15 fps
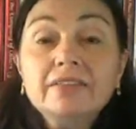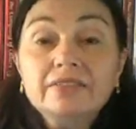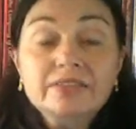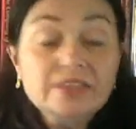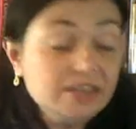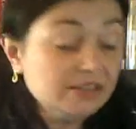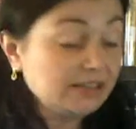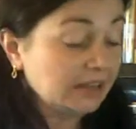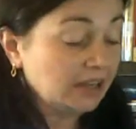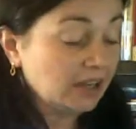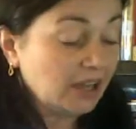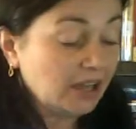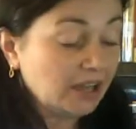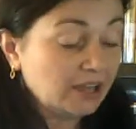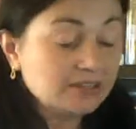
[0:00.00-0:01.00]
These I
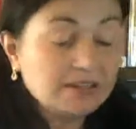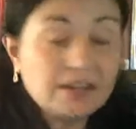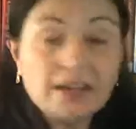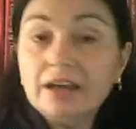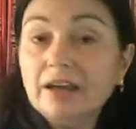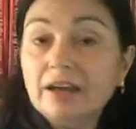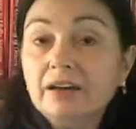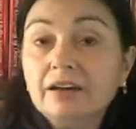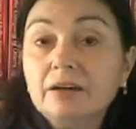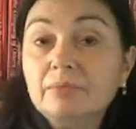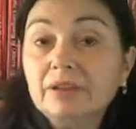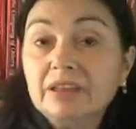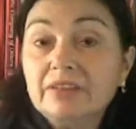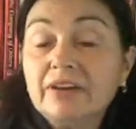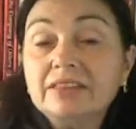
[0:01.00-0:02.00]
got, uh, I
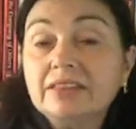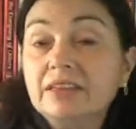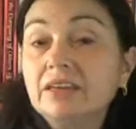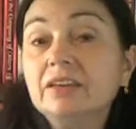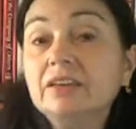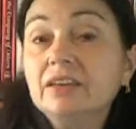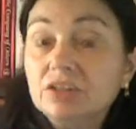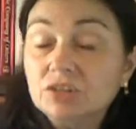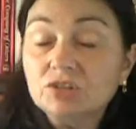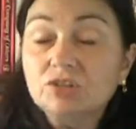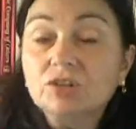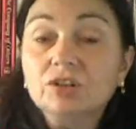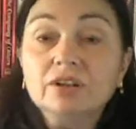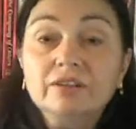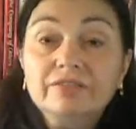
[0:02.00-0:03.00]
believe, at the
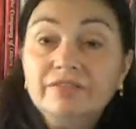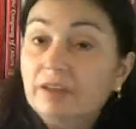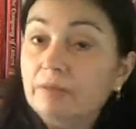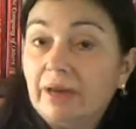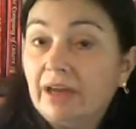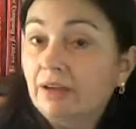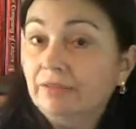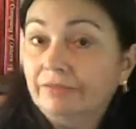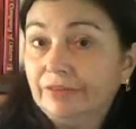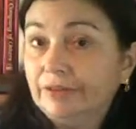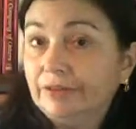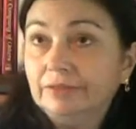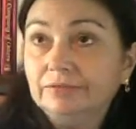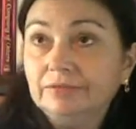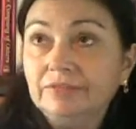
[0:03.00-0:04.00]
initial fill a bag
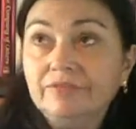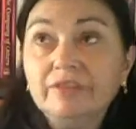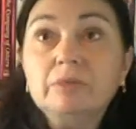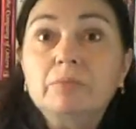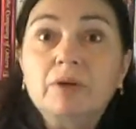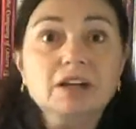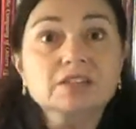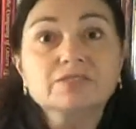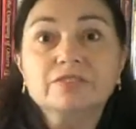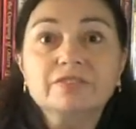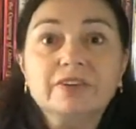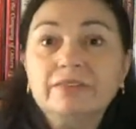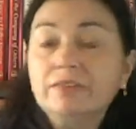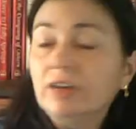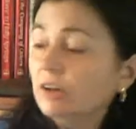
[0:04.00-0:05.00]
for fill a box for
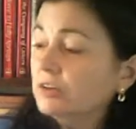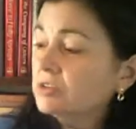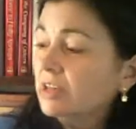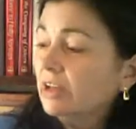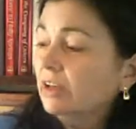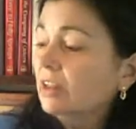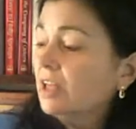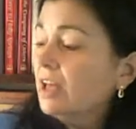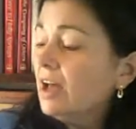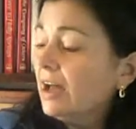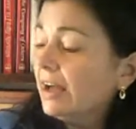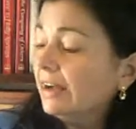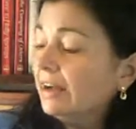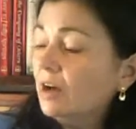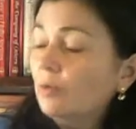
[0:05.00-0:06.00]
five dollar sale.
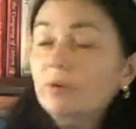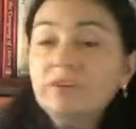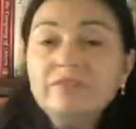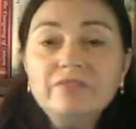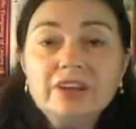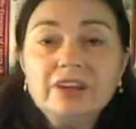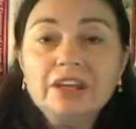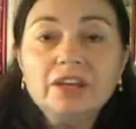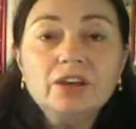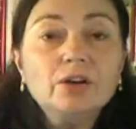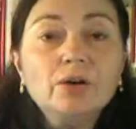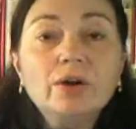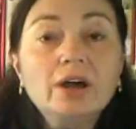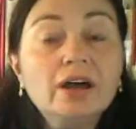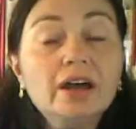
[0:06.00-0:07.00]
I got one
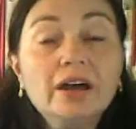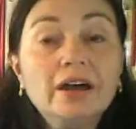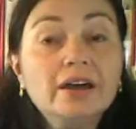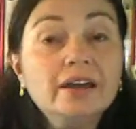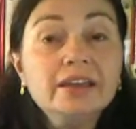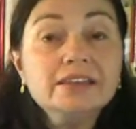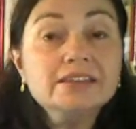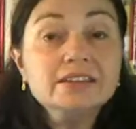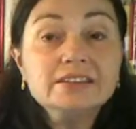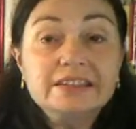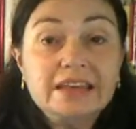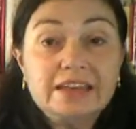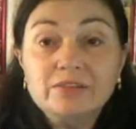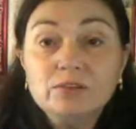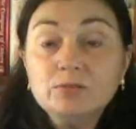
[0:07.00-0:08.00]
video. Uh, it's
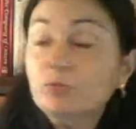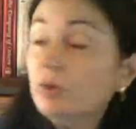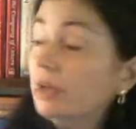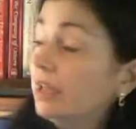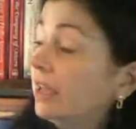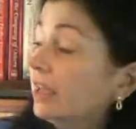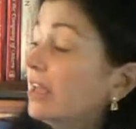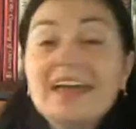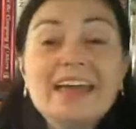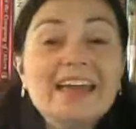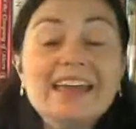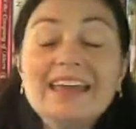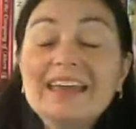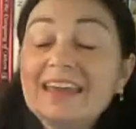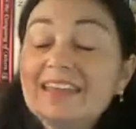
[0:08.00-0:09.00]
David Ring.
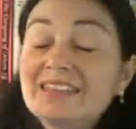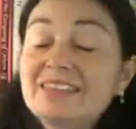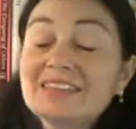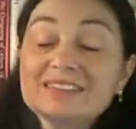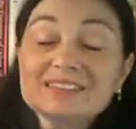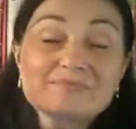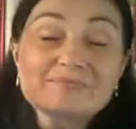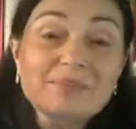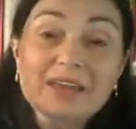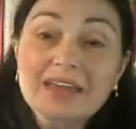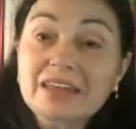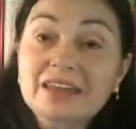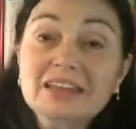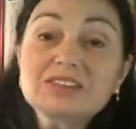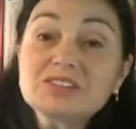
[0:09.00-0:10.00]
He, this
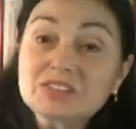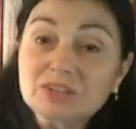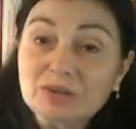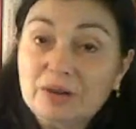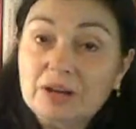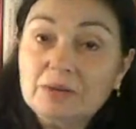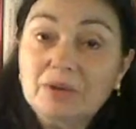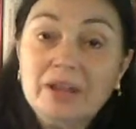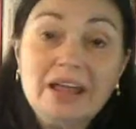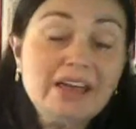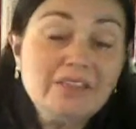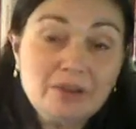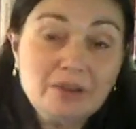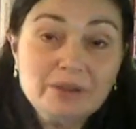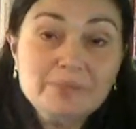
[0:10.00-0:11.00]
man is just incredible. I
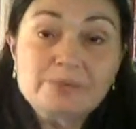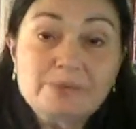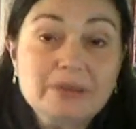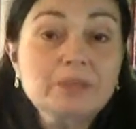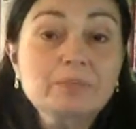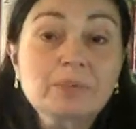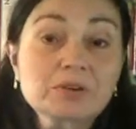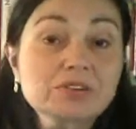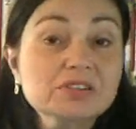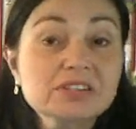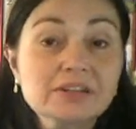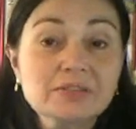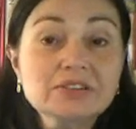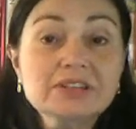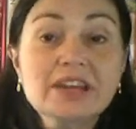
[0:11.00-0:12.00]
have heard him speak in person
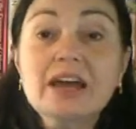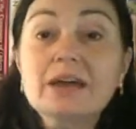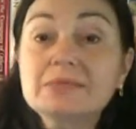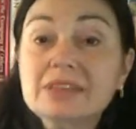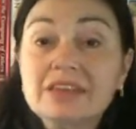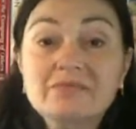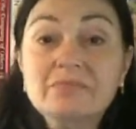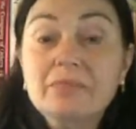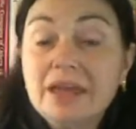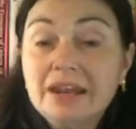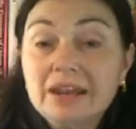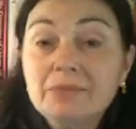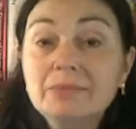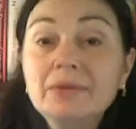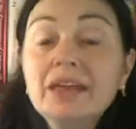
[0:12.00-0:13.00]
several times. I've met
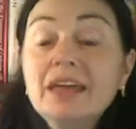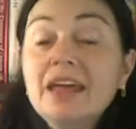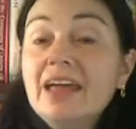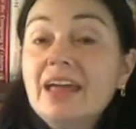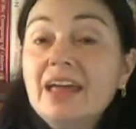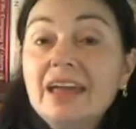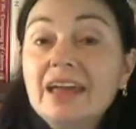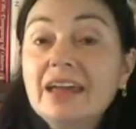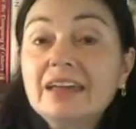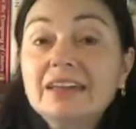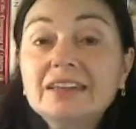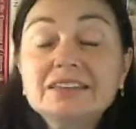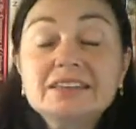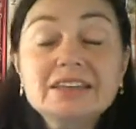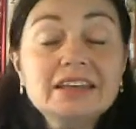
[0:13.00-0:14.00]
him,
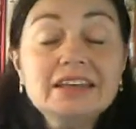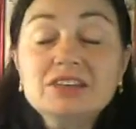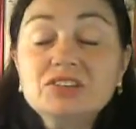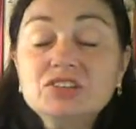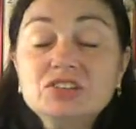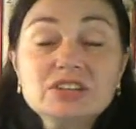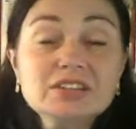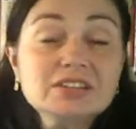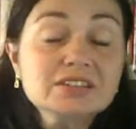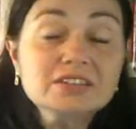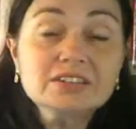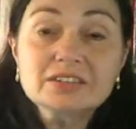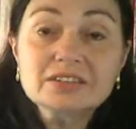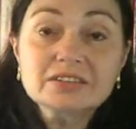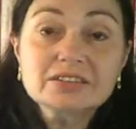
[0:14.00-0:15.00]
and he's just
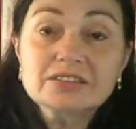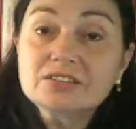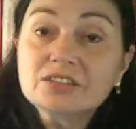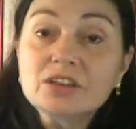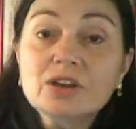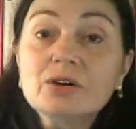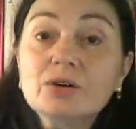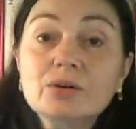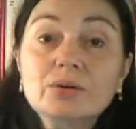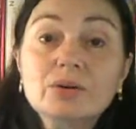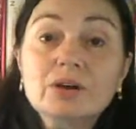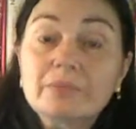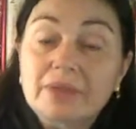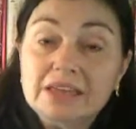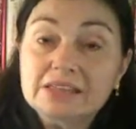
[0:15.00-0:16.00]
so
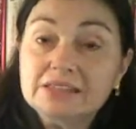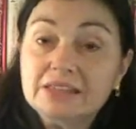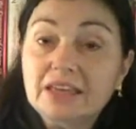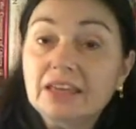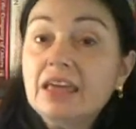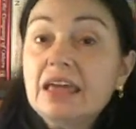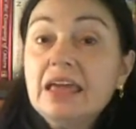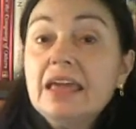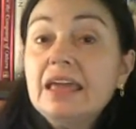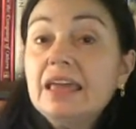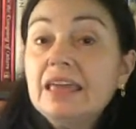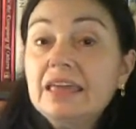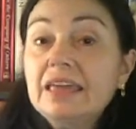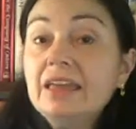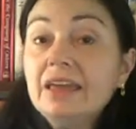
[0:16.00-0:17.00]
amazing.
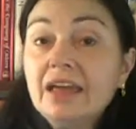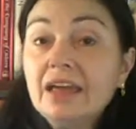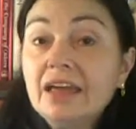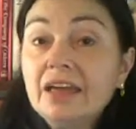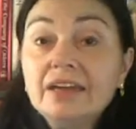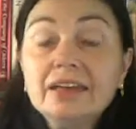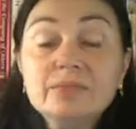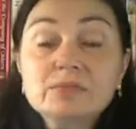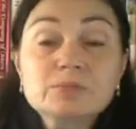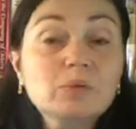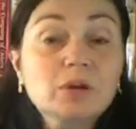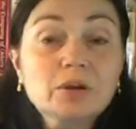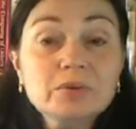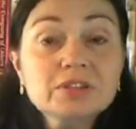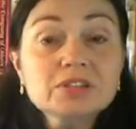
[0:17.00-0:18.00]
He ha- he was
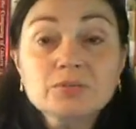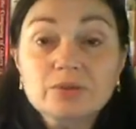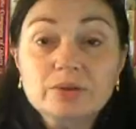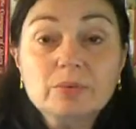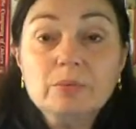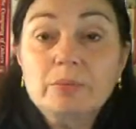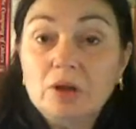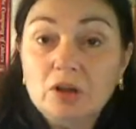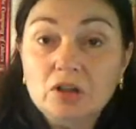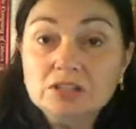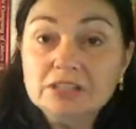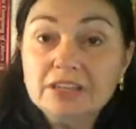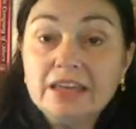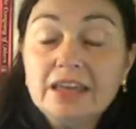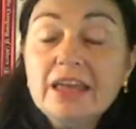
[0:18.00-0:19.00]
born with cerebral
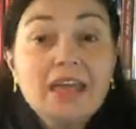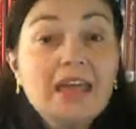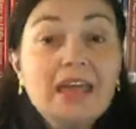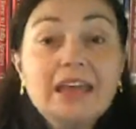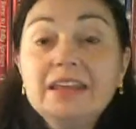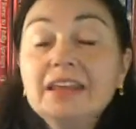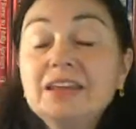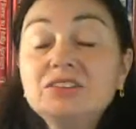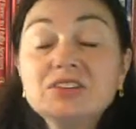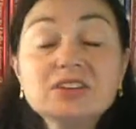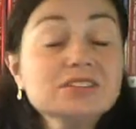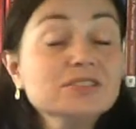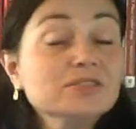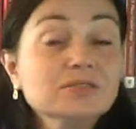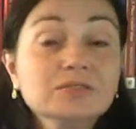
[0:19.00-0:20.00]
palsy, and he
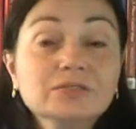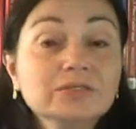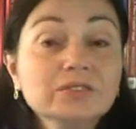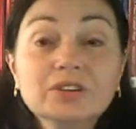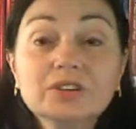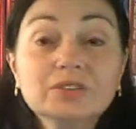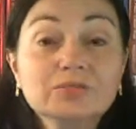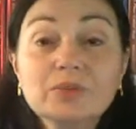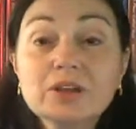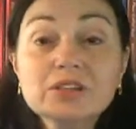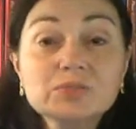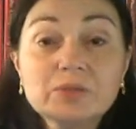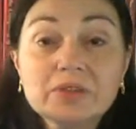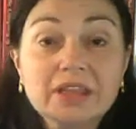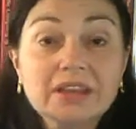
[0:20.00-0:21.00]
just
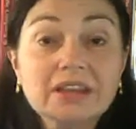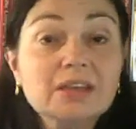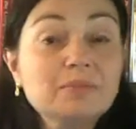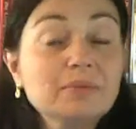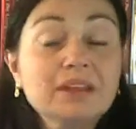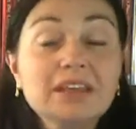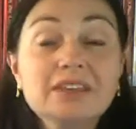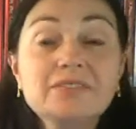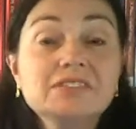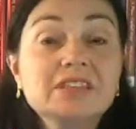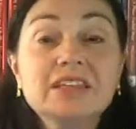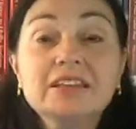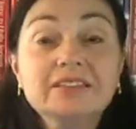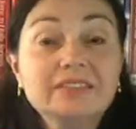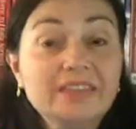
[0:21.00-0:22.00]
runs with it. He believes
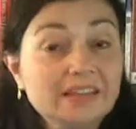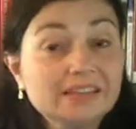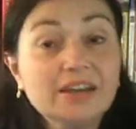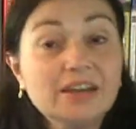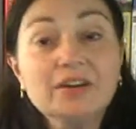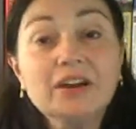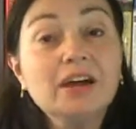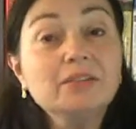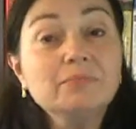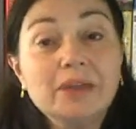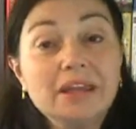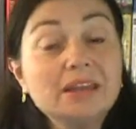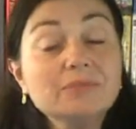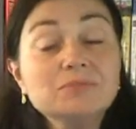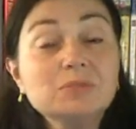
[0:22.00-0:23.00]
that that's how God
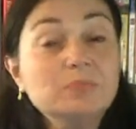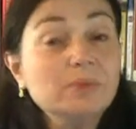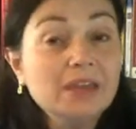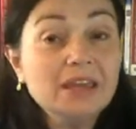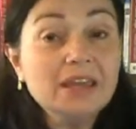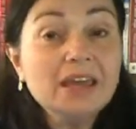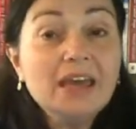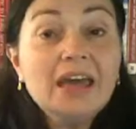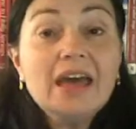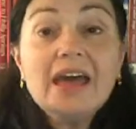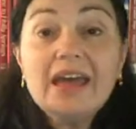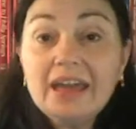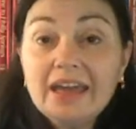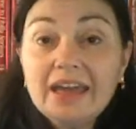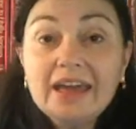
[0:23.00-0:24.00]
made him to be,
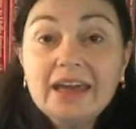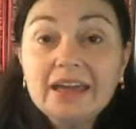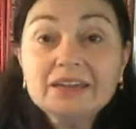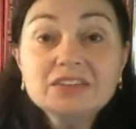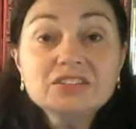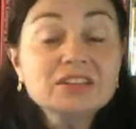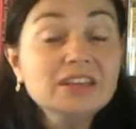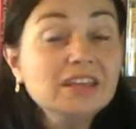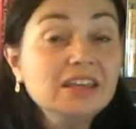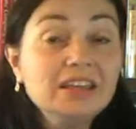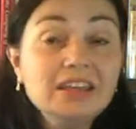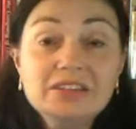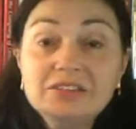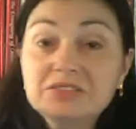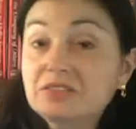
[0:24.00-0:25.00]
and
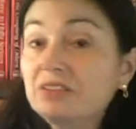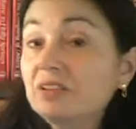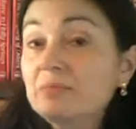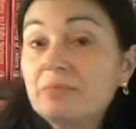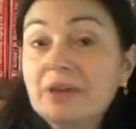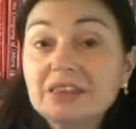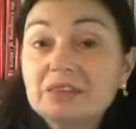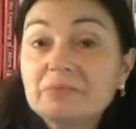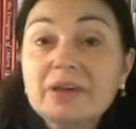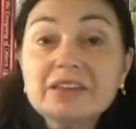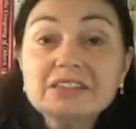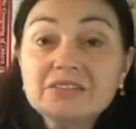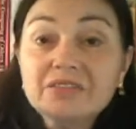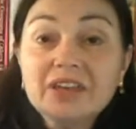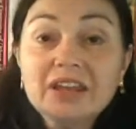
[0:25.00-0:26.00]
he's going to make the
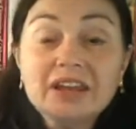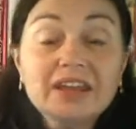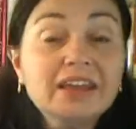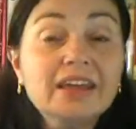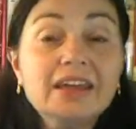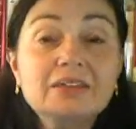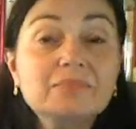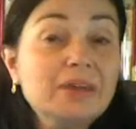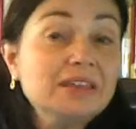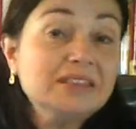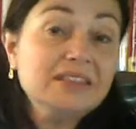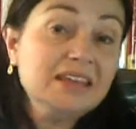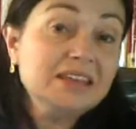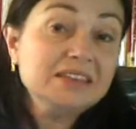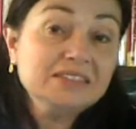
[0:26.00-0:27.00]
best of it and make
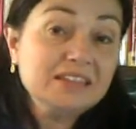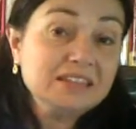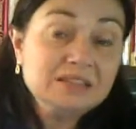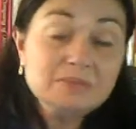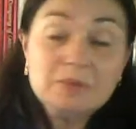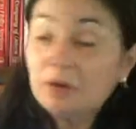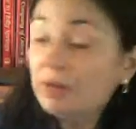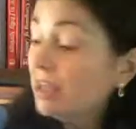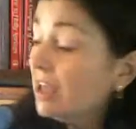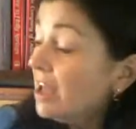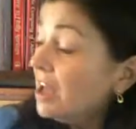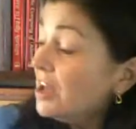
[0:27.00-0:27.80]
that his testimony.